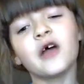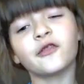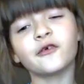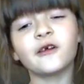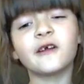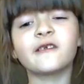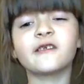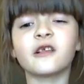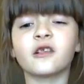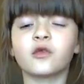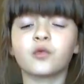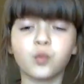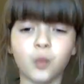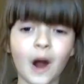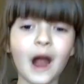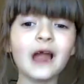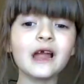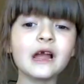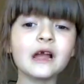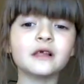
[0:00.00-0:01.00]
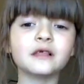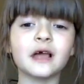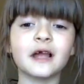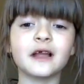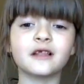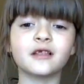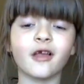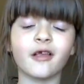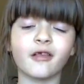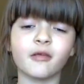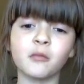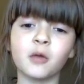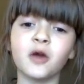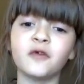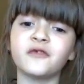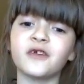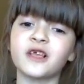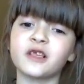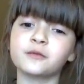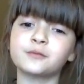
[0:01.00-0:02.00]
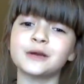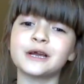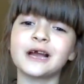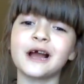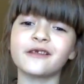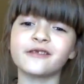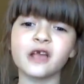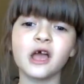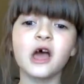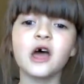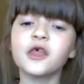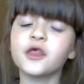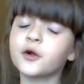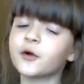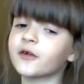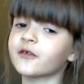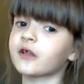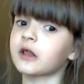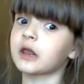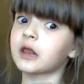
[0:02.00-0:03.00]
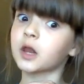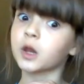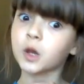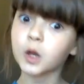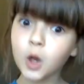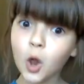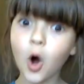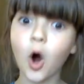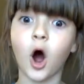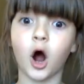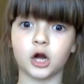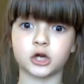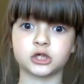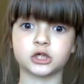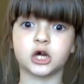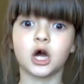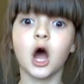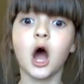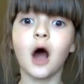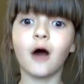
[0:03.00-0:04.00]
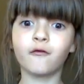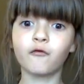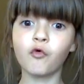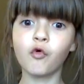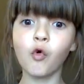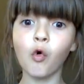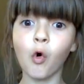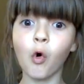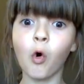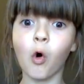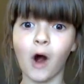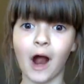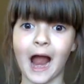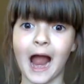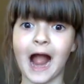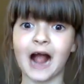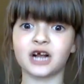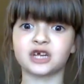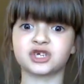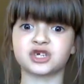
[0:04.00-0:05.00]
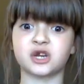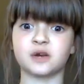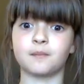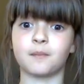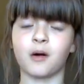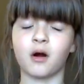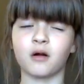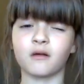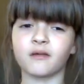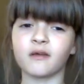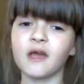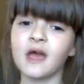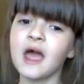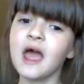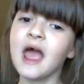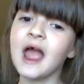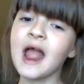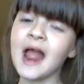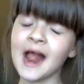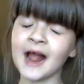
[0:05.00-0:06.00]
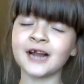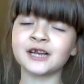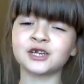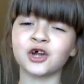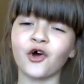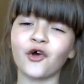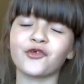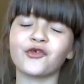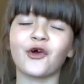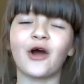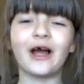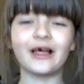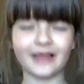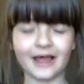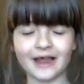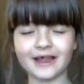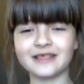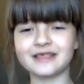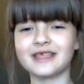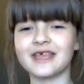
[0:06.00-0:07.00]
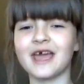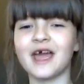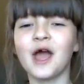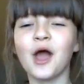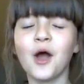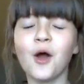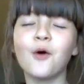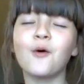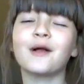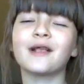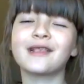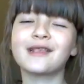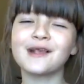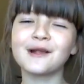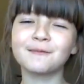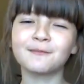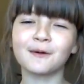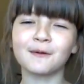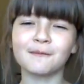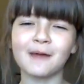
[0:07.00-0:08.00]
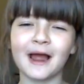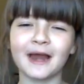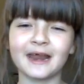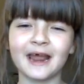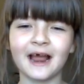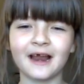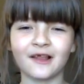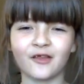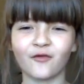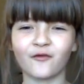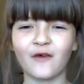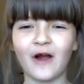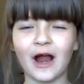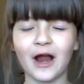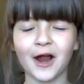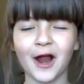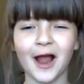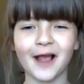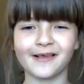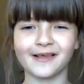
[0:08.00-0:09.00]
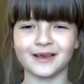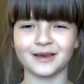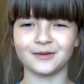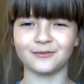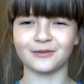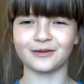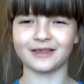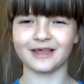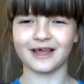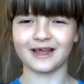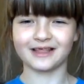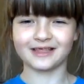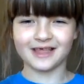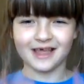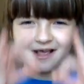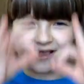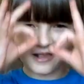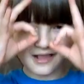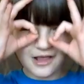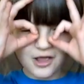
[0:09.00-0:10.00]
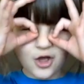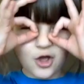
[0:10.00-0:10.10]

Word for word: The reasons why I like this movie is because there's a lot of cool action parts. And also, I liked it when Superman had his fire eyes and it went like this.